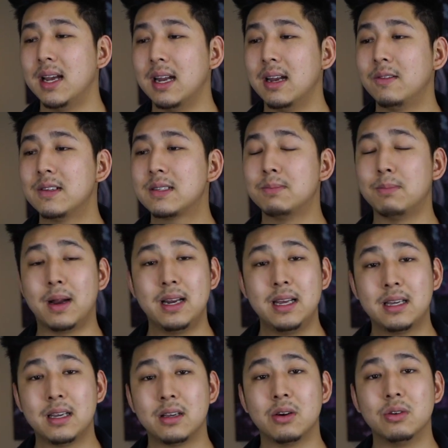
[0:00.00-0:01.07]
And if this
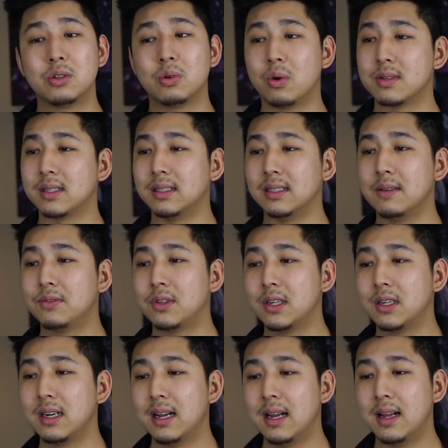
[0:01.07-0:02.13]
money can go towards a
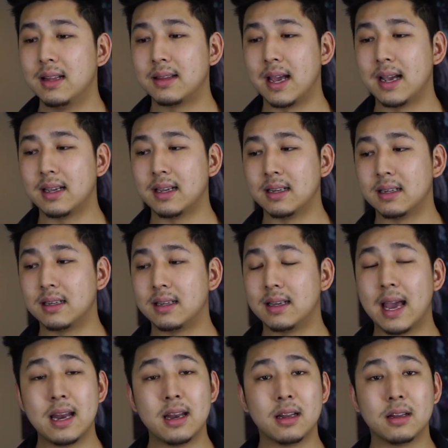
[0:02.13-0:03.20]
lifter that can
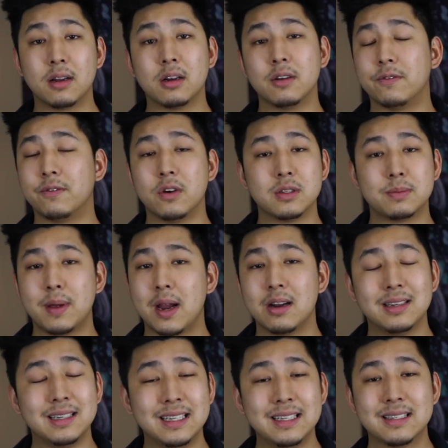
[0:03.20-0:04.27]
get her first
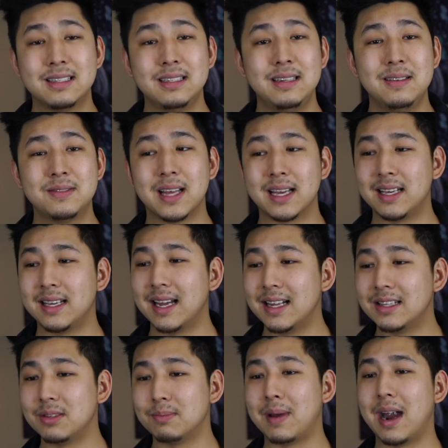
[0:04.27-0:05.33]
pair of knee sleeves that can get
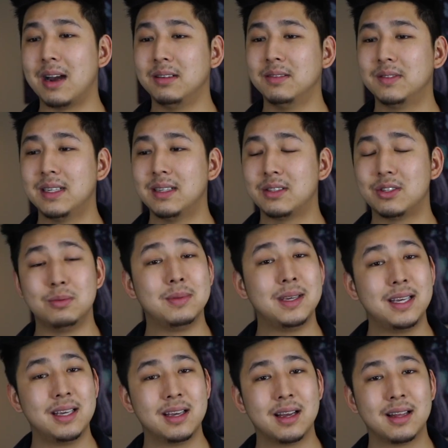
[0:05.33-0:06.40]
into powerlifting, to
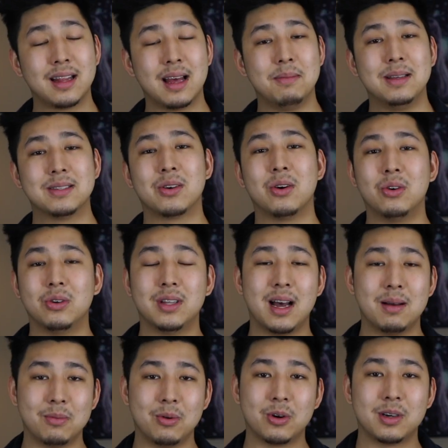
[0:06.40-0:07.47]
me, that means a whole
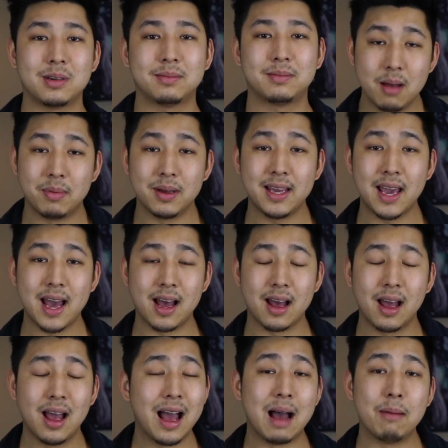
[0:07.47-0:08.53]
lot more. But
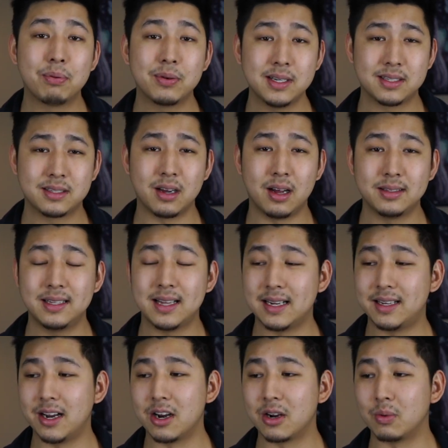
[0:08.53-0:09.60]
yeah, I'm pretty salty
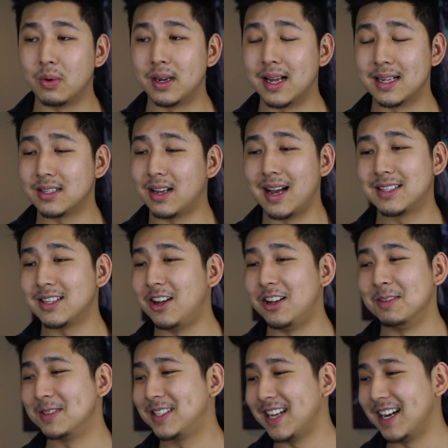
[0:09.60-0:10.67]
that Derek won. That's
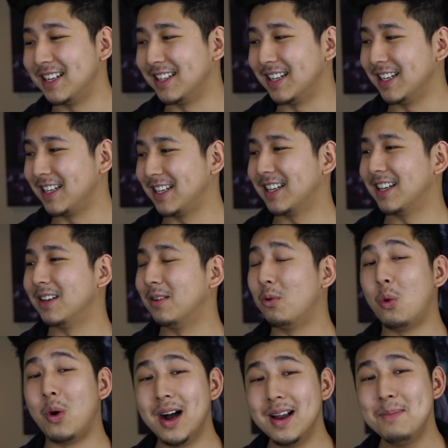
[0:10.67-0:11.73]
all I'm saying. Like,
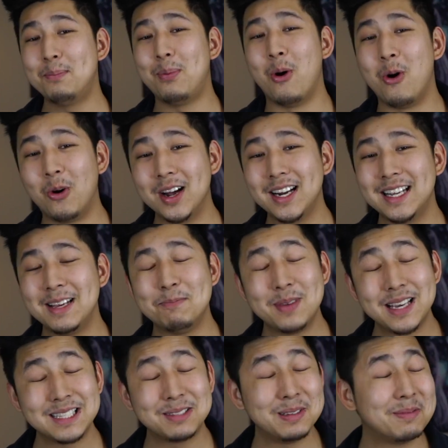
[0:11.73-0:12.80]
1 point? He
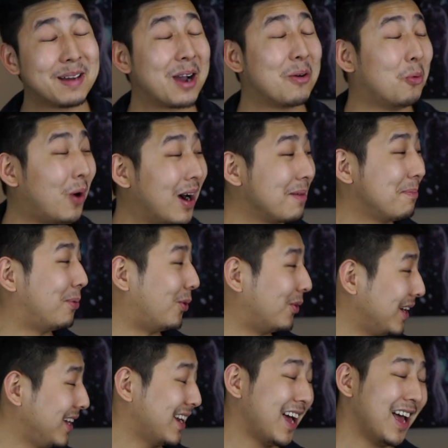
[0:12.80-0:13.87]
beats me by 1
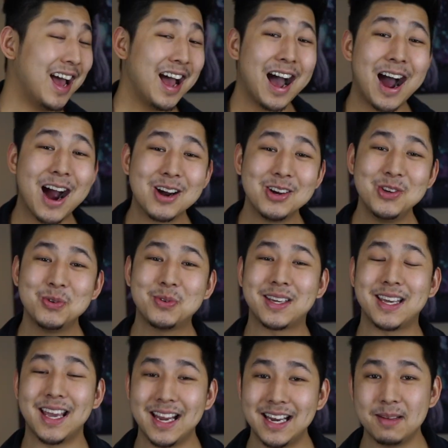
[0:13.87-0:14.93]
point? Are you
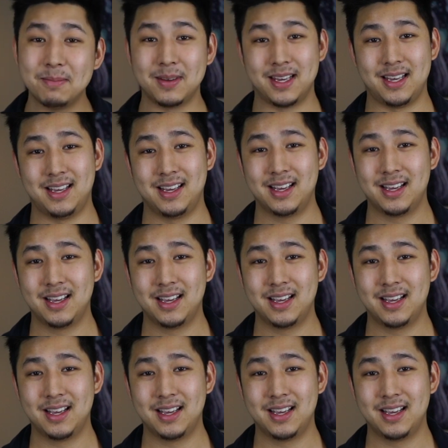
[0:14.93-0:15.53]
kidding me?